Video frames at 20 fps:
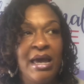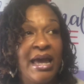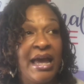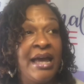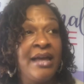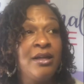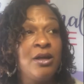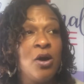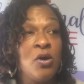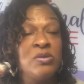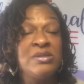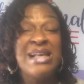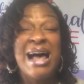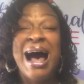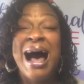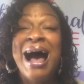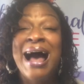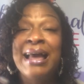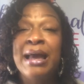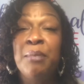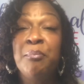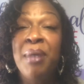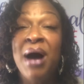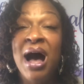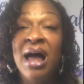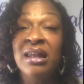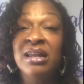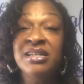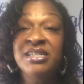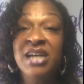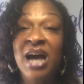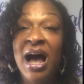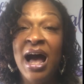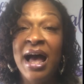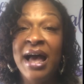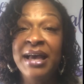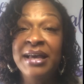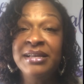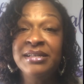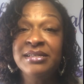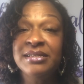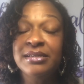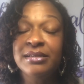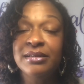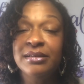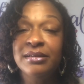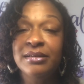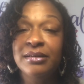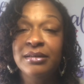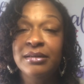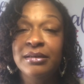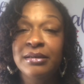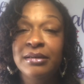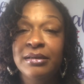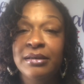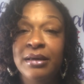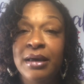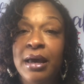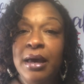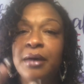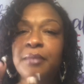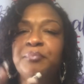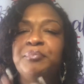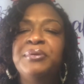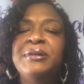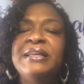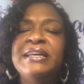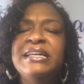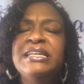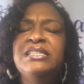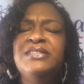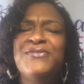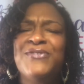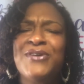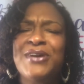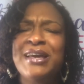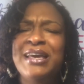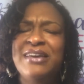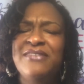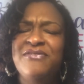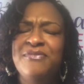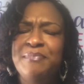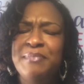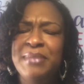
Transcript: It goes, I apologize, please forgive